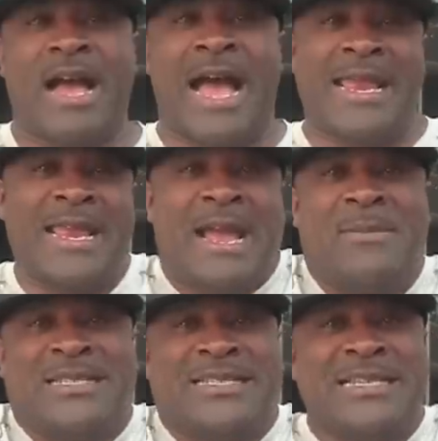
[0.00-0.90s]

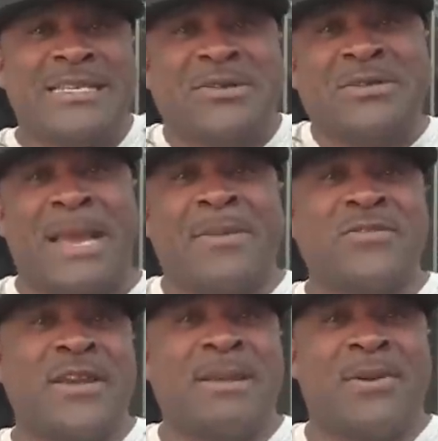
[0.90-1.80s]
I'm a seasonal type
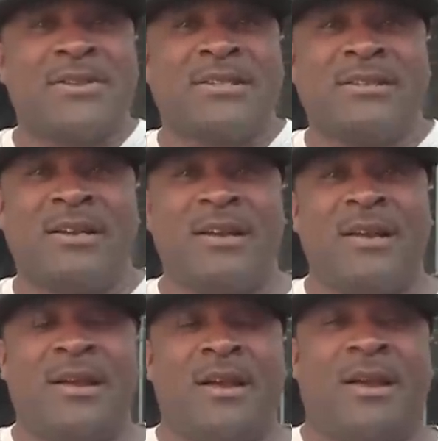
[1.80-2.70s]
of training person.
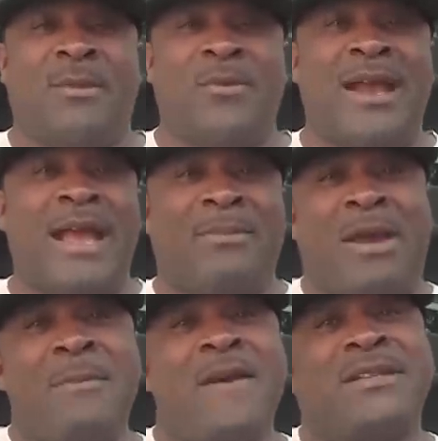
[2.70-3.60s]
Where I
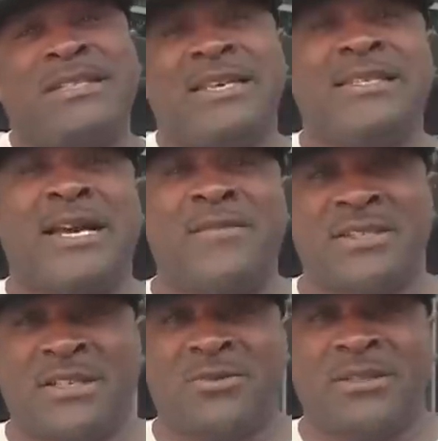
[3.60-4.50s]
primarily teach out of
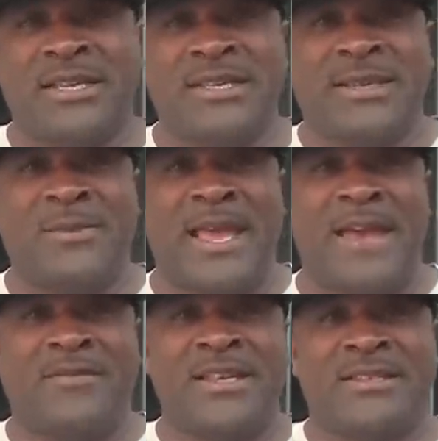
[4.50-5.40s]
is the Northeast, and we
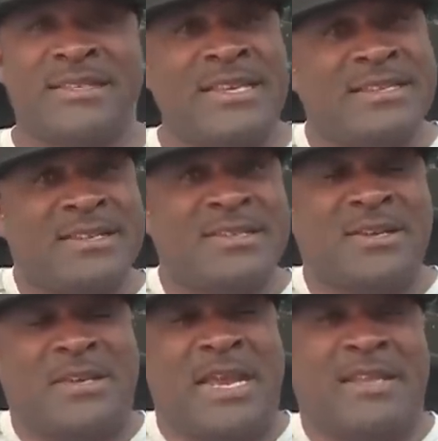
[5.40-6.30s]
have these seasons.
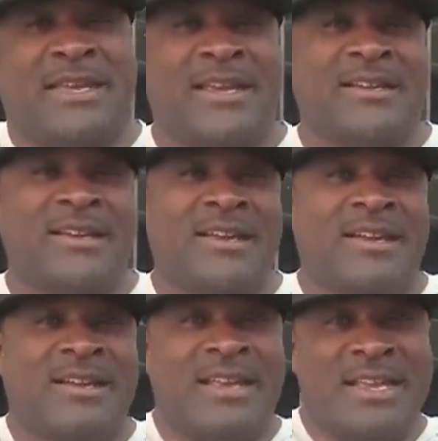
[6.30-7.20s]
So you got like
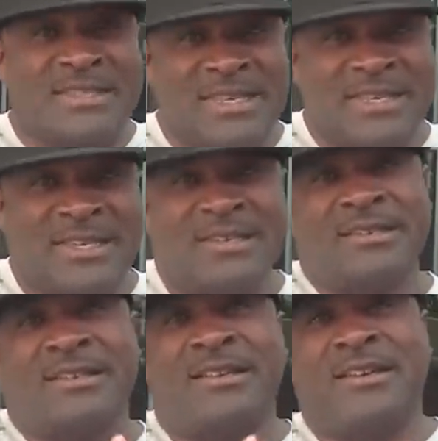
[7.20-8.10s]
in season,
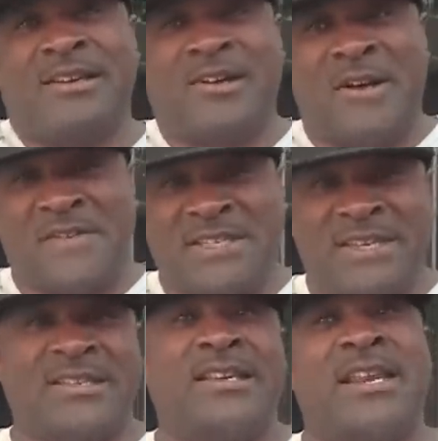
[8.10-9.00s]
off
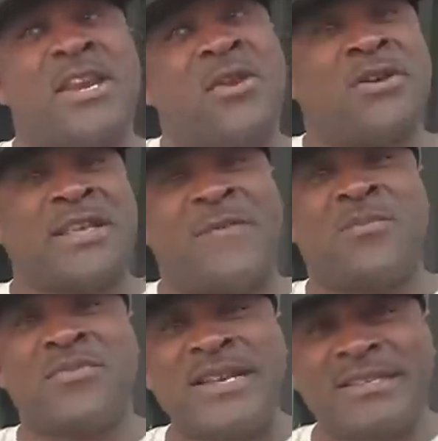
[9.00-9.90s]
season, and then you also have
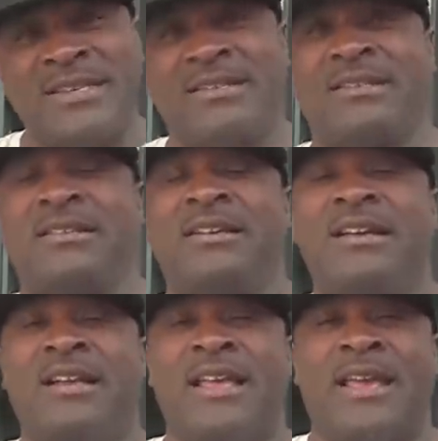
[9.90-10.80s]
preseason.
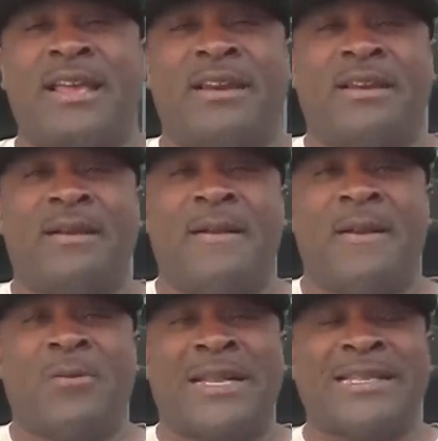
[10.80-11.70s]
And
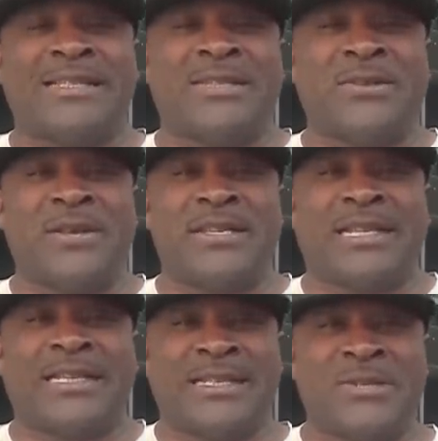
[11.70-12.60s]
what I like to do is
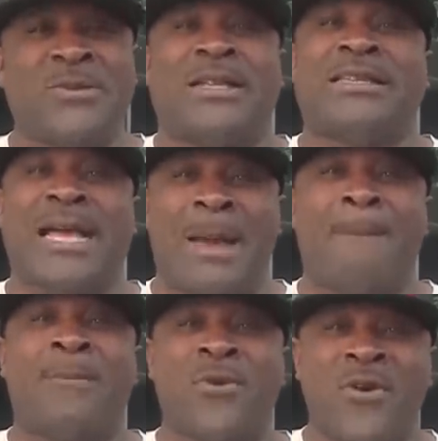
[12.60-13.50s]
I like to do a lot
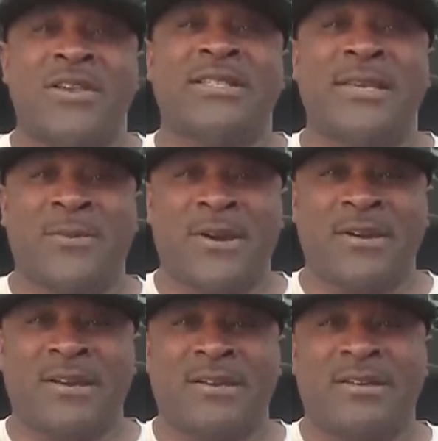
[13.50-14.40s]
more
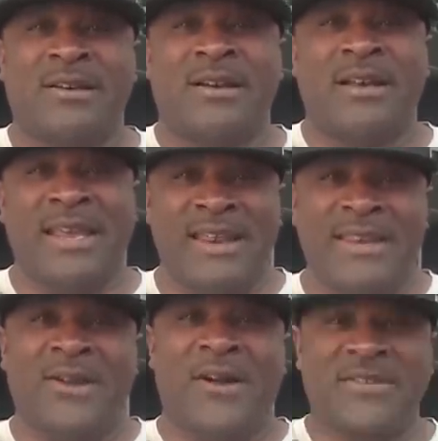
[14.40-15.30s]
teamwork
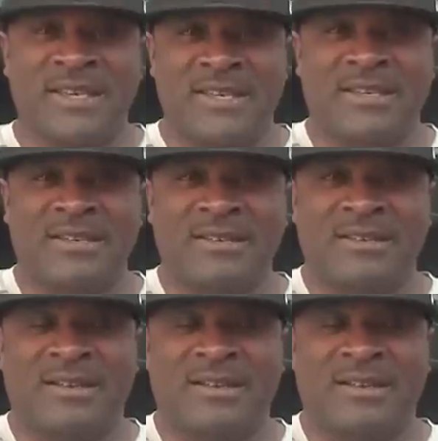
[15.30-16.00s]
in the off season,